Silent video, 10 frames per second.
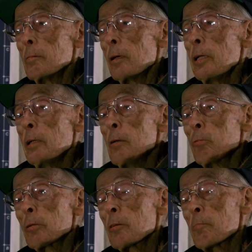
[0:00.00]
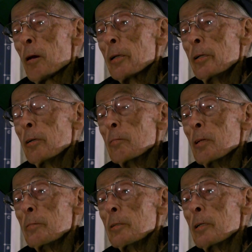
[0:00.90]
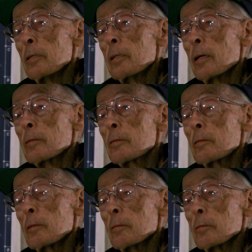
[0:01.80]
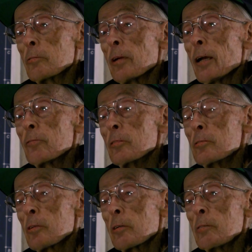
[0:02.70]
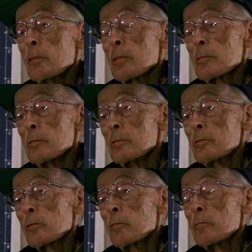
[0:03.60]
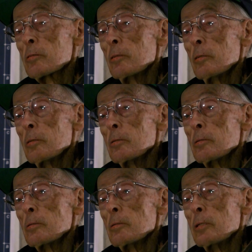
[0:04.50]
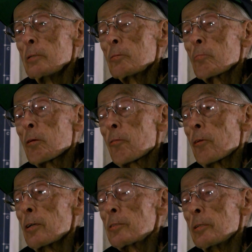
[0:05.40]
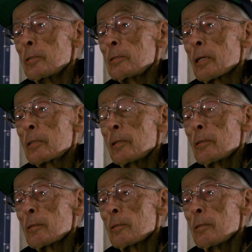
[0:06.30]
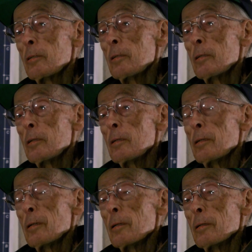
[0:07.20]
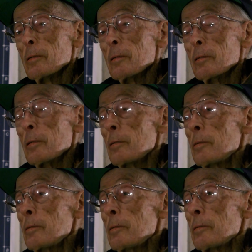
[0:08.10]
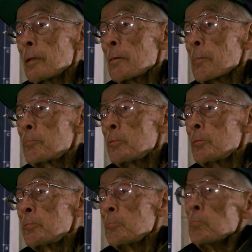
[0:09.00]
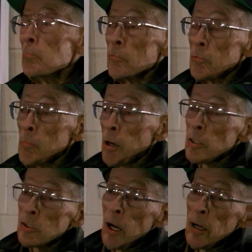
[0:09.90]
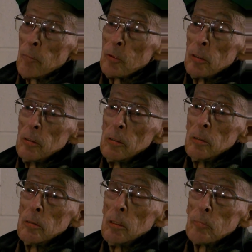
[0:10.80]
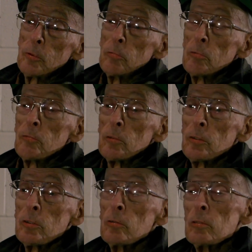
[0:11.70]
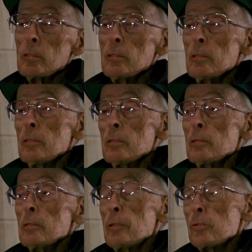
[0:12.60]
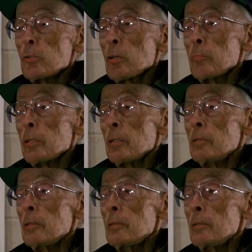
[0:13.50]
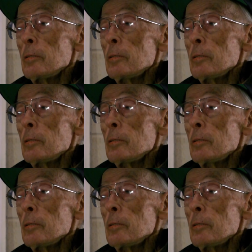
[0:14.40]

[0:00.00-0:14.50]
Well, he worked there about a year maybe, and then he got drafted, so he went in service. And he went over to France, and he got killed. And they went up from Marseille up the river to into Germany, and